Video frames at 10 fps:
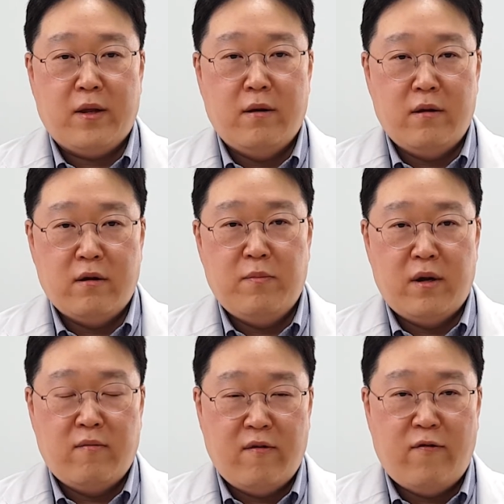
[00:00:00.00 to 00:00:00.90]
a little
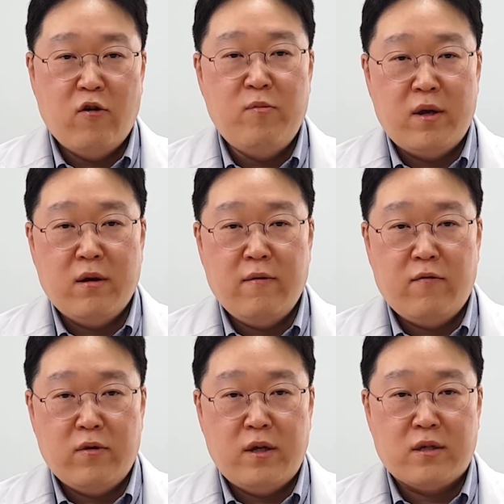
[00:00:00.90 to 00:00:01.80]
bit of a phobia
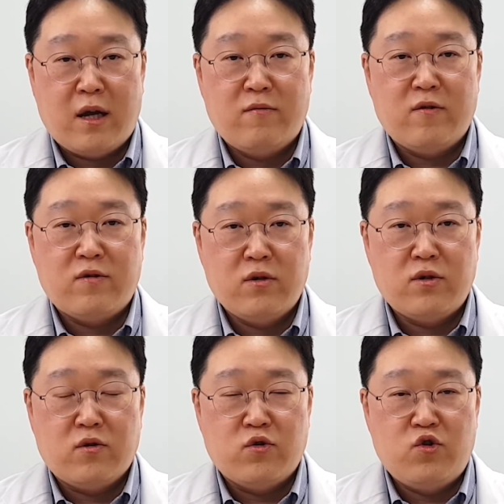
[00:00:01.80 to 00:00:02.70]
for these types of
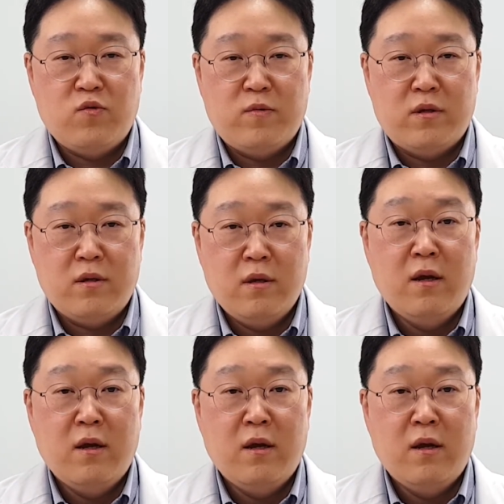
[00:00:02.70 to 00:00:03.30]
surgical treatments.